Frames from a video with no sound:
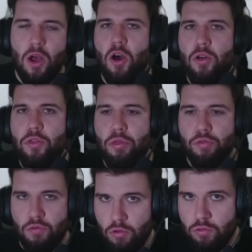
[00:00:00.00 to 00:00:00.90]
Are the
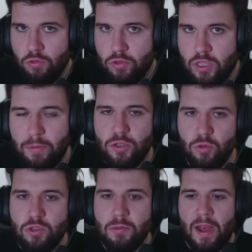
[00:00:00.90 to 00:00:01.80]
thralls that we
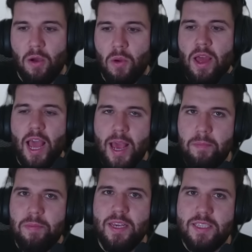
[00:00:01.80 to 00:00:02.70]
talked about
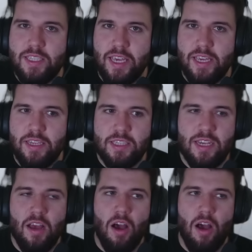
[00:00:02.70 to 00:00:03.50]
NPCs?